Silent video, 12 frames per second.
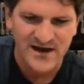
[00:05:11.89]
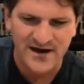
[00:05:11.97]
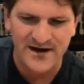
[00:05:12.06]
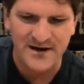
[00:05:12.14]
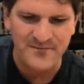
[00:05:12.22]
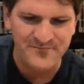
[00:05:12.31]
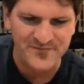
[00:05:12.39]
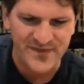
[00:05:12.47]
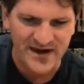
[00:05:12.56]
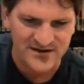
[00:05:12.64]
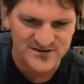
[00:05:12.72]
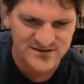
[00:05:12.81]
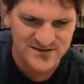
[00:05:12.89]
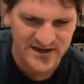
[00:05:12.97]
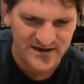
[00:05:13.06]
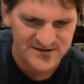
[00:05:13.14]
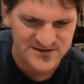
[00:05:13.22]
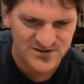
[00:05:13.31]
And
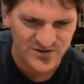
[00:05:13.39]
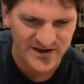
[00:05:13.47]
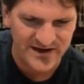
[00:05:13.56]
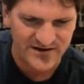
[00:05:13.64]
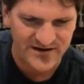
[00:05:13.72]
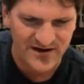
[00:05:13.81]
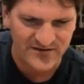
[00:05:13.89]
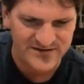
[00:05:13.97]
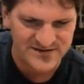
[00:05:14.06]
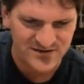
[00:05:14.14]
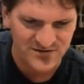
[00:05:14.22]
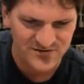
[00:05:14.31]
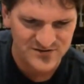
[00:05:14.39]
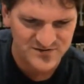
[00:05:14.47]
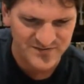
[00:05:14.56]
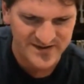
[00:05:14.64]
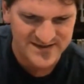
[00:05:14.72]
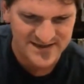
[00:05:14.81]
I'll show you here how this goes.
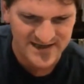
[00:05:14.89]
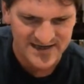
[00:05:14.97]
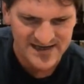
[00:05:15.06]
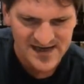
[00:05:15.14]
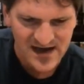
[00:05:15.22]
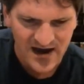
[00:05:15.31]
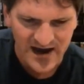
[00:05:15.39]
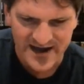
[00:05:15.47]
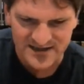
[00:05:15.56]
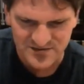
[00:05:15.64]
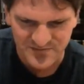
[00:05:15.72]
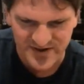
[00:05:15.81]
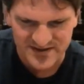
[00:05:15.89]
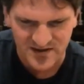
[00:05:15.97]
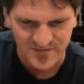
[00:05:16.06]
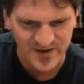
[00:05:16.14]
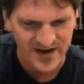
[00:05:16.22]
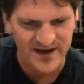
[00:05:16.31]
But I actually picked
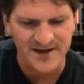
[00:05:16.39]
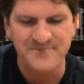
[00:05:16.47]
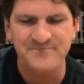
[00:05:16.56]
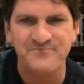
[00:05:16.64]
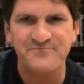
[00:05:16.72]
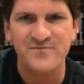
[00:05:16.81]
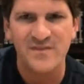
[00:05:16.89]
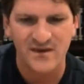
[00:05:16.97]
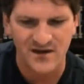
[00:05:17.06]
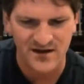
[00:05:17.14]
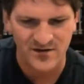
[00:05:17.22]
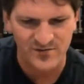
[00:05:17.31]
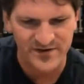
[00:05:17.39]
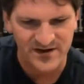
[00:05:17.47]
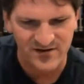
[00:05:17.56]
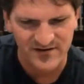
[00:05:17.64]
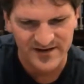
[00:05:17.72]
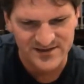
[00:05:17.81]
up a what do you
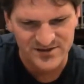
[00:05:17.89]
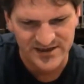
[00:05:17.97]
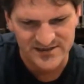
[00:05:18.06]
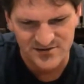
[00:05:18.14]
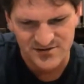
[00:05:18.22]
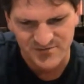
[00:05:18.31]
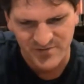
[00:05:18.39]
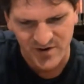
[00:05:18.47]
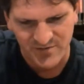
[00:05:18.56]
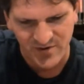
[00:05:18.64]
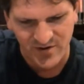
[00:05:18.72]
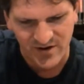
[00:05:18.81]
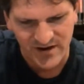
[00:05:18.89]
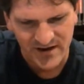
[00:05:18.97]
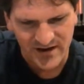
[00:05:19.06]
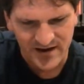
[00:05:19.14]
call it, like translucent purple